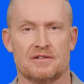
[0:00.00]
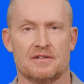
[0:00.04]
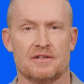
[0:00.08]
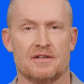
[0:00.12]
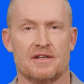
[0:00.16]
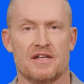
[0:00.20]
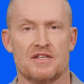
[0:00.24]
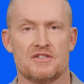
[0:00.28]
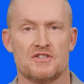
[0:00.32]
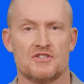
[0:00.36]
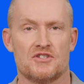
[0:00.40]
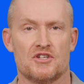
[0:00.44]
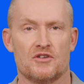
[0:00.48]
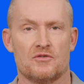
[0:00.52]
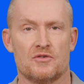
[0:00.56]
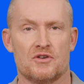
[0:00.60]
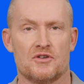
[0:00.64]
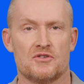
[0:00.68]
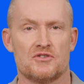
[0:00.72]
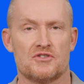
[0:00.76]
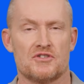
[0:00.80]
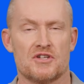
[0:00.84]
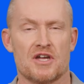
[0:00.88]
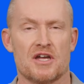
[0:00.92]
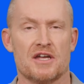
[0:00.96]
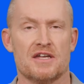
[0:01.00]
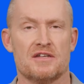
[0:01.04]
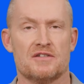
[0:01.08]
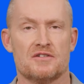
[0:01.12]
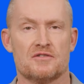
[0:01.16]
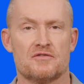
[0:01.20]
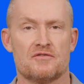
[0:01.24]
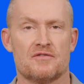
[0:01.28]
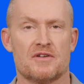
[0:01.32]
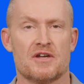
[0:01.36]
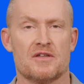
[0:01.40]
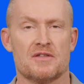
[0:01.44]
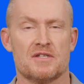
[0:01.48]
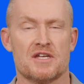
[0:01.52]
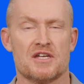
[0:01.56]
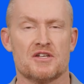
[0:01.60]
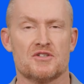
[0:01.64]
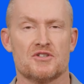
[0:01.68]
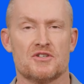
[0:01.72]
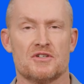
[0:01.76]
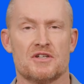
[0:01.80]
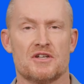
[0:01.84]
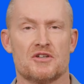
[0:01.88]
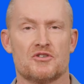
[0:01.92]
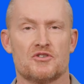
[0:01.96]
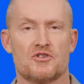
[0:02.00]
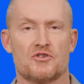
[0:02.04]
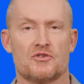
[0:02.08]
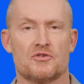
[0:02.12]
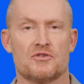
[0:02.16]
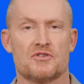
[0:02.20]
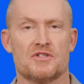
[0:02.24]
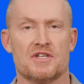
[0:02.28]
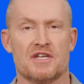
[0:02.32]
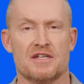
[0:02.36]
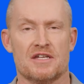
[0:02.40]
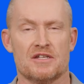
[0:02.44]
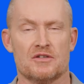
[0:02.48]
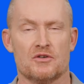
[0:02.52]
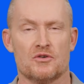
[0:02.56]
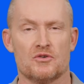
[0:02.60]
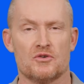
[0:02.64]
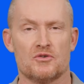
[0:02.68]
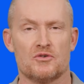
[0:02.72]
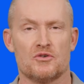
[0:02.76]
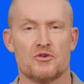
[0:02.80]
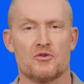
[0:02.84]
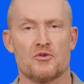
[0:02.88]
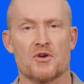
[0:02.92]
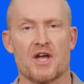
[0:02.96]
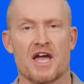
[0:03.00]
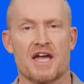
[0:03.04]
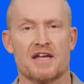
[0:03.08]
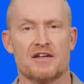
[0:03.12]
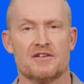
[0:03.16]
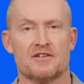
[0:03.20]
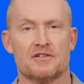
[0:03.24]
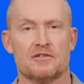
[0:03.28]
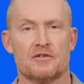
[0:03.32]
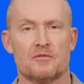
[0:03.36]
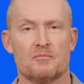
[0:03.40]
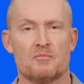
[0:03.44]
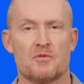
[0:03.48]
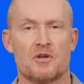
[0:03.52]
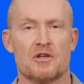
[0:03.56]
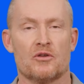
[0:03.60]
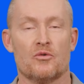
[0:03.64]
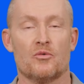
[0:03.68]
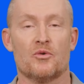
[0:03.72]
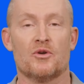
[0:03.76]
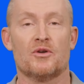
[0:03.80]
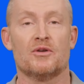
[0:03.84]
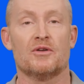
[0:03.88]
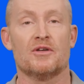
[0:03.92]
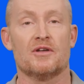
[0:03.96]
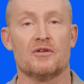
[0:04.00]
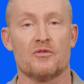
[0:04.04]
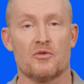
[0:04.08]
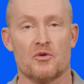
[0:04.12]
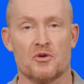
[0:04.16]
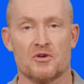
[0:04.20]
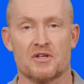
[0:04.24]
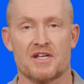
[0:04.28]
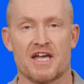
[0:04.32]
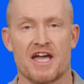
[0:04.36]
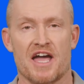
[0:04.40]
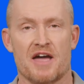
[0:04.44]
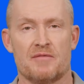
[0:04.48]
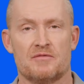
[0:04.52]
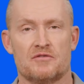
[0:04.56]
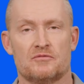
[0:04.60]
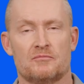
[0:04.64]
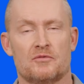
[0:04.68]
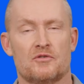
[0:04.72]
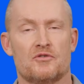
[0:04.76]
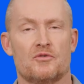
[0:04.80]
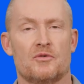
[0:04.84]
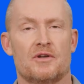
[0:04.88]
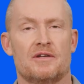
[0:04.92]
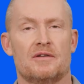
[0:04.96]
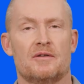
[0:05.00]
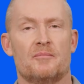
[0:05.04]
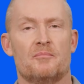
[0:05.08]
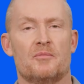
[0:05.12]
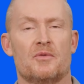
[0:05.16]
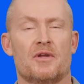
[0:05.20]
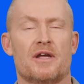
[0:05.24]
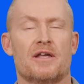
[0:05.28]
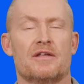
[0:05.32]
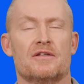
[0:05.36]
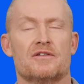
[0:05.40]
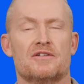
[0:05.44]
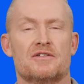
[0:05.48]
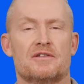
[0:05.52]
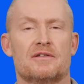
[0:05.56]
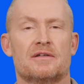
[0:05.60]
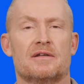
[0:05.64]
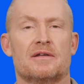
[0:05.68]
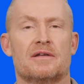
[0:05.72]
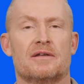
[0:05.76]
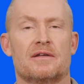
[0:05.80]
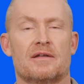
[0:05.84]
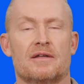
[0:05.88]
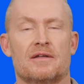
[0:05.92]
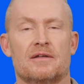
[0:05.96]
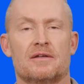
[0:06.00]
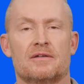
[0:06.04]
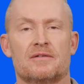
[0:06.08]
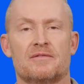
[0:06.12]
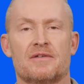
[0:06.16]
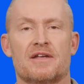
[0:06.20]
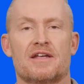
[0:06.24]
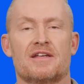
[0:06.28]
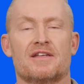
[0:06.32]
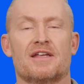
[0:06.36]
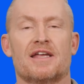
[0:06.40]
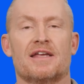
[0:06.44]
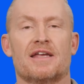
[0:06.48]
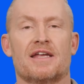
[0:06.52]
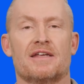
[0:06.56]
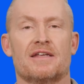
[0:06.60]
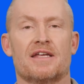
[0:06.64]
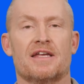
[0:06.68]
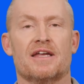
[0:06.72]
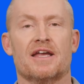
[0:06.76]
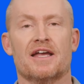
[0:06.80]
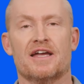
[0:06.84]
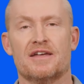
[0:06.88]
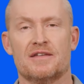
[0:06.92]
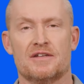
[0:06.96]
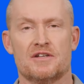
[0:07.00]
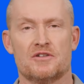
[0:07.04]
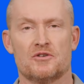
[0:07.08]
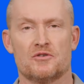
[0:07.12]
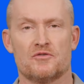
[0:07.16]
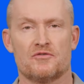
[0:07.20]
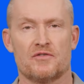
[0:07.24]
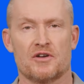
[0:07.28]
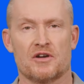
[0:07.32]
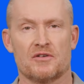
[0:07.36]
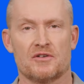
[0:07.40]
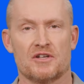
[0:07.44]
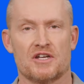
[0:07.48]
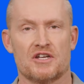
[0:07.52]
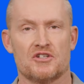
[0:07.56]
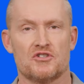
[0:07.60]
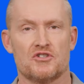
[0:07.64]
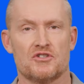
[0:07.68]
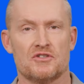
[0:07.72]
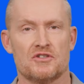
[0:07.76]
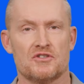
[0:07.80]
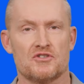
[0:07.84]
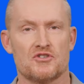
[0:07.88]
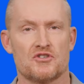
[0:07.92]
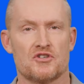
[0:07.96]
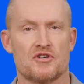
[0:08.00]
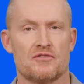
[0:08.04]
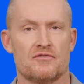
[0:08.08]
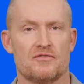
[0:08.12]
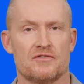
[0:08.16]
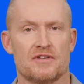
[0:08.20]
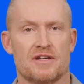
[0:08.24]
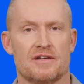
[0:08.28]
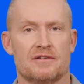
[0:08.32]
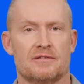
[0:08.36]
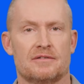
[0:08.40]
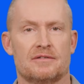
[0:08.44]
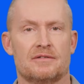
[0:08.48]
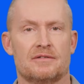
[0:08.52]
Exterior signs of foundation issues can include cracks in the brickwork or gaps between the bricks. These can indicate that your foundation is shifting.